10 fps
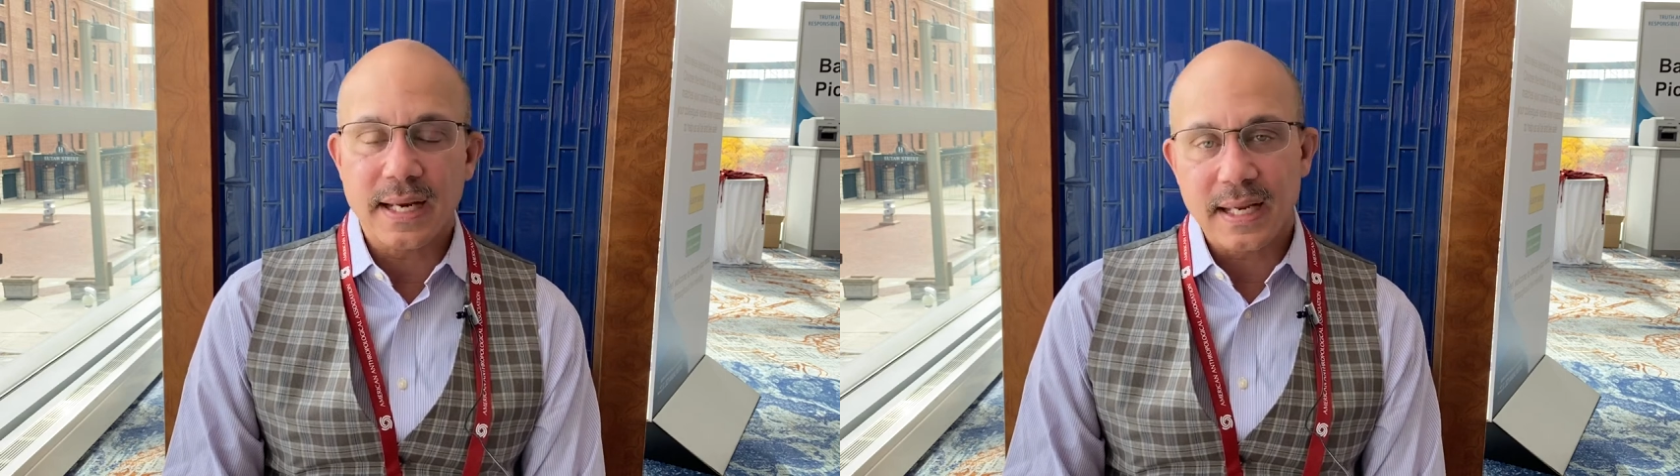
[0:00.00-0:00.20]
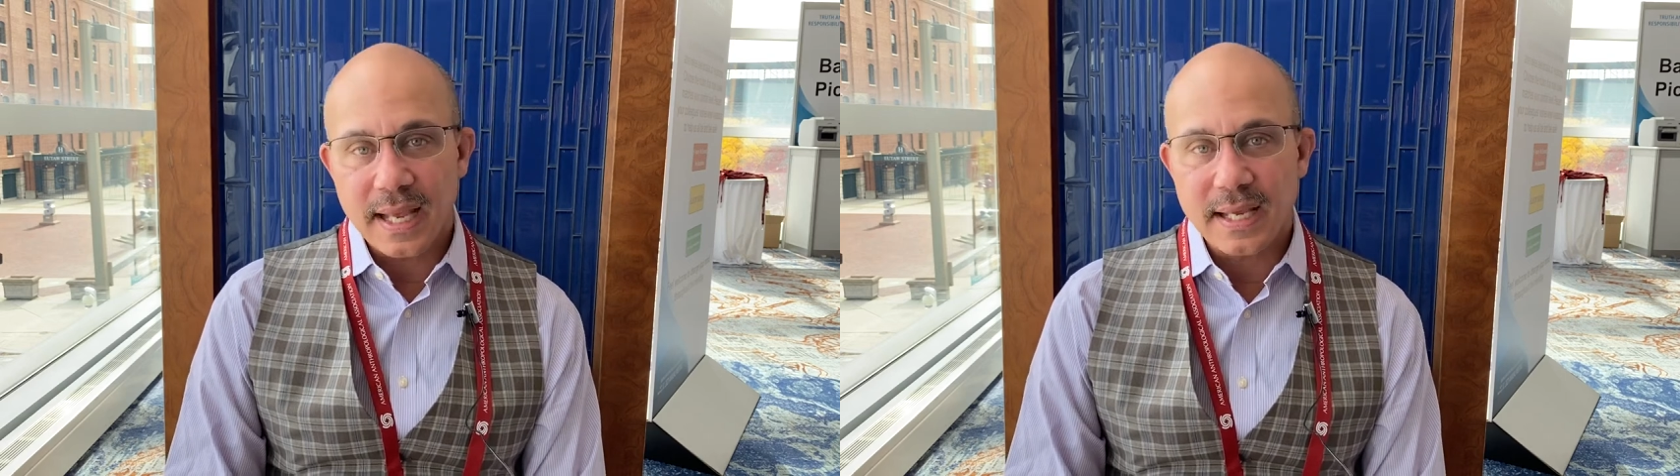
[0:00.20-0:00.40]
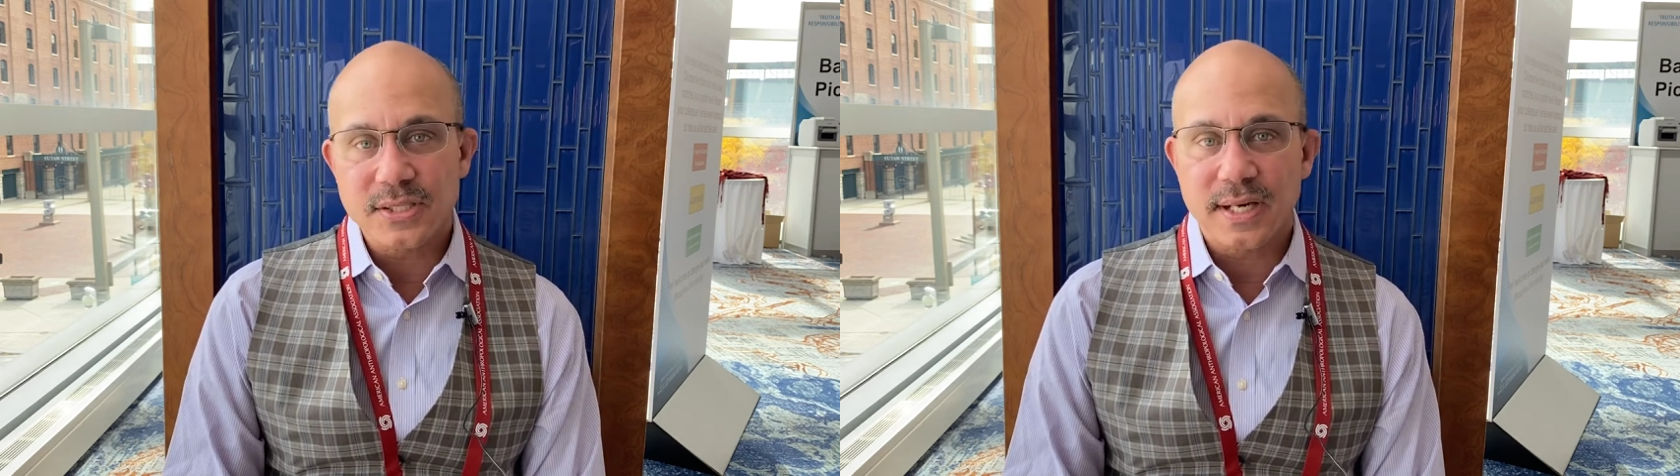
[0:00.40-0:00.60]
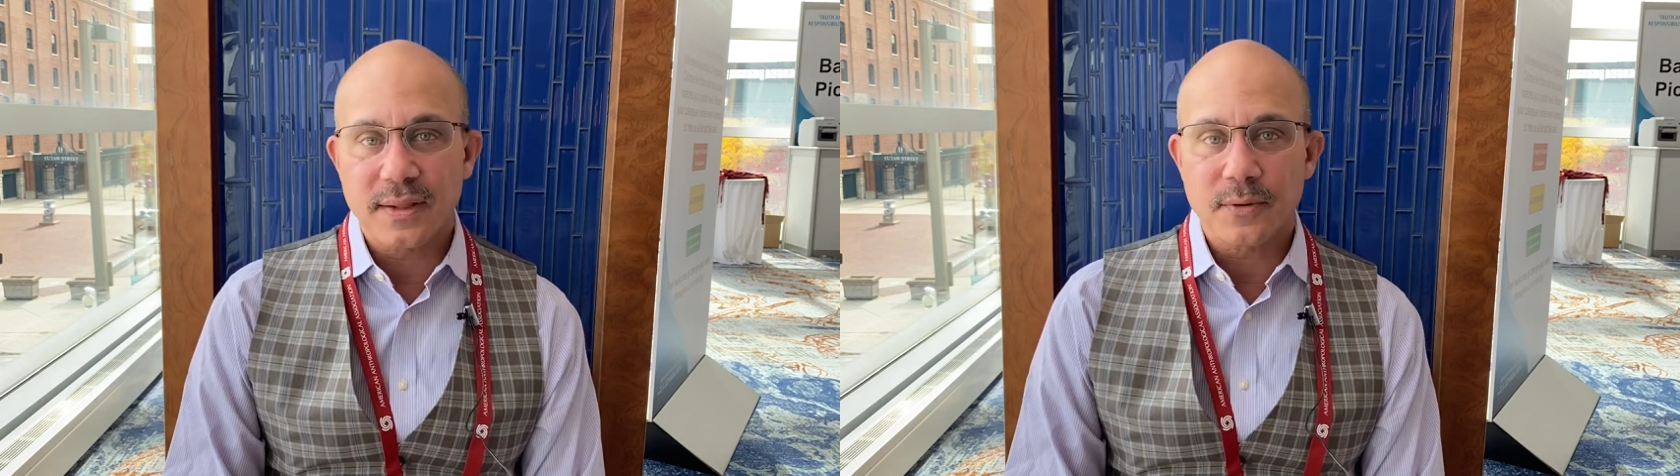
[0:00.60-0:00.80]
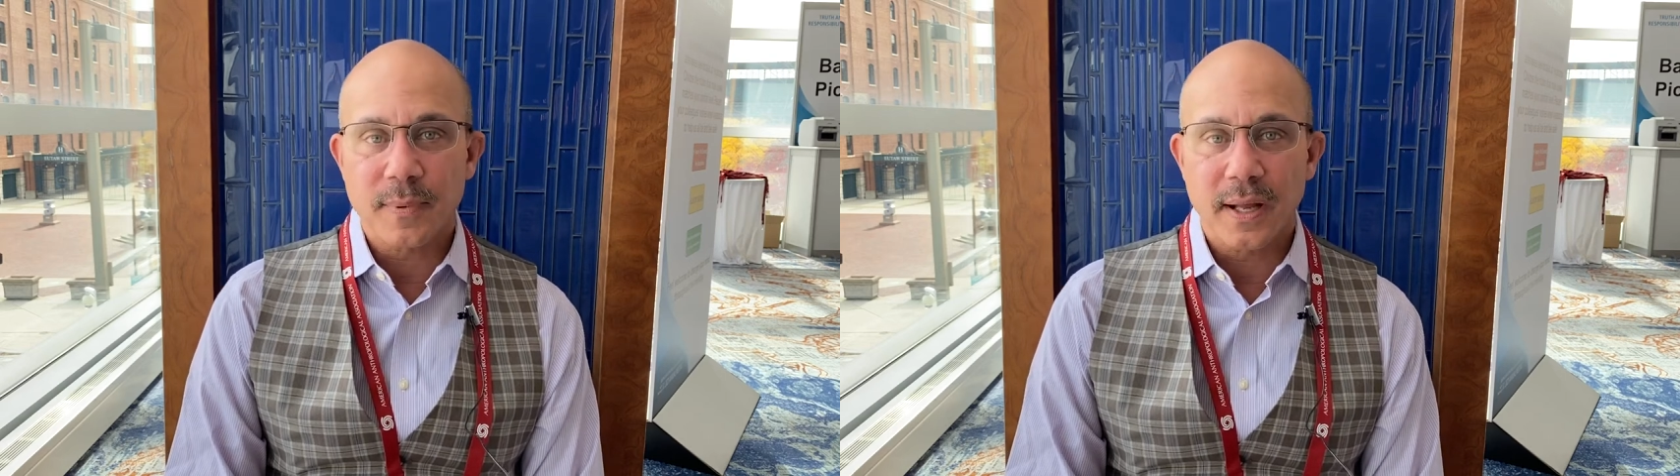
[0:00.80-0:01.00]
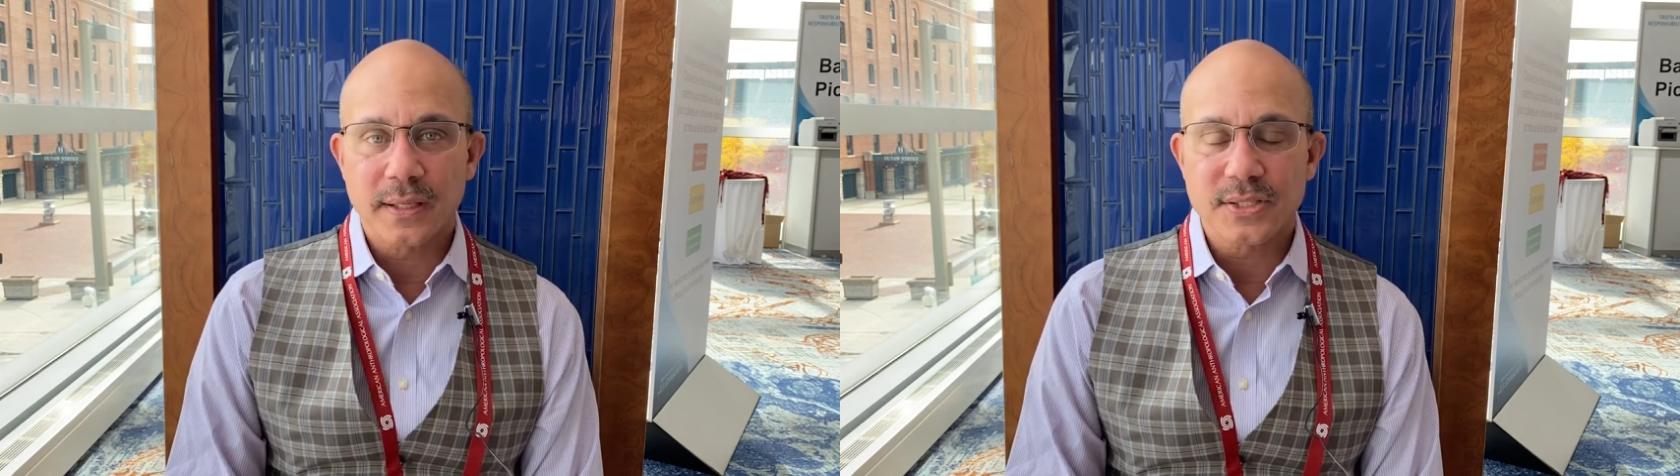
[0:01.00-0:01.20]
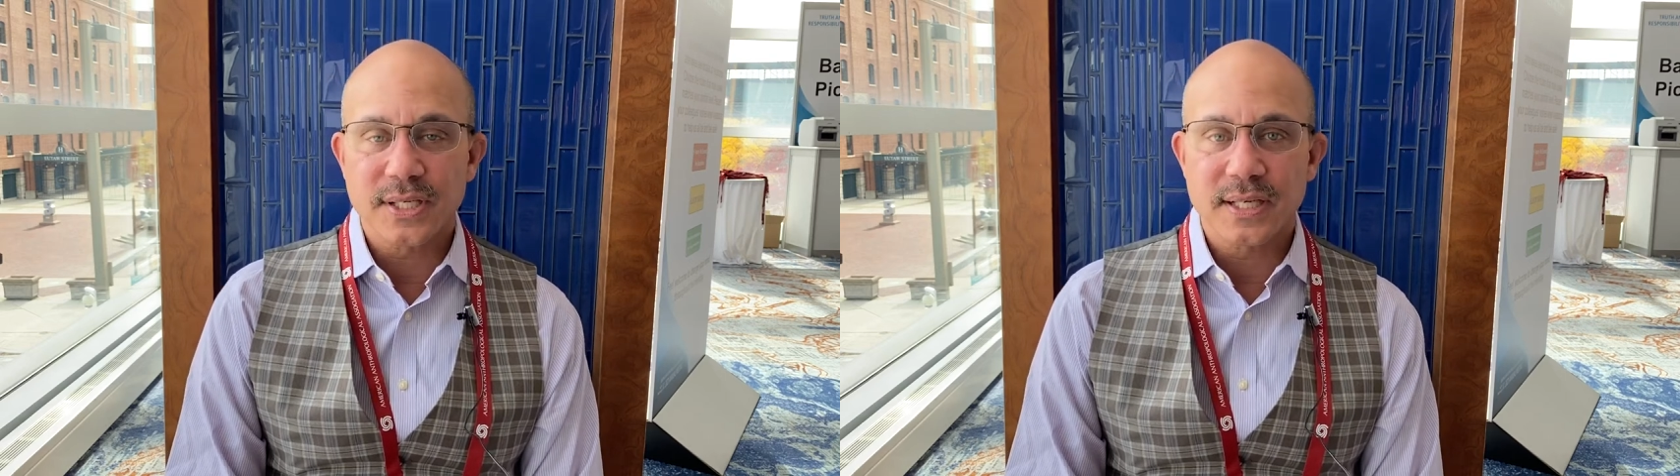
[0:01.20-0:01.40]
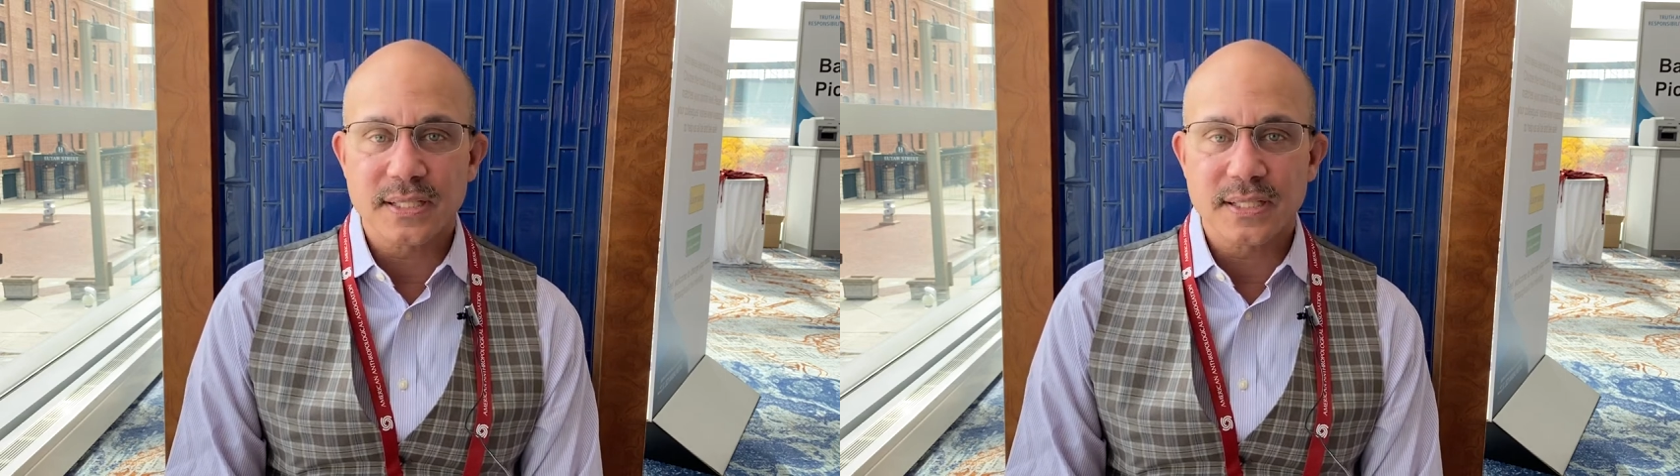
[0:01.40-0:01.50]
and engage in anthropology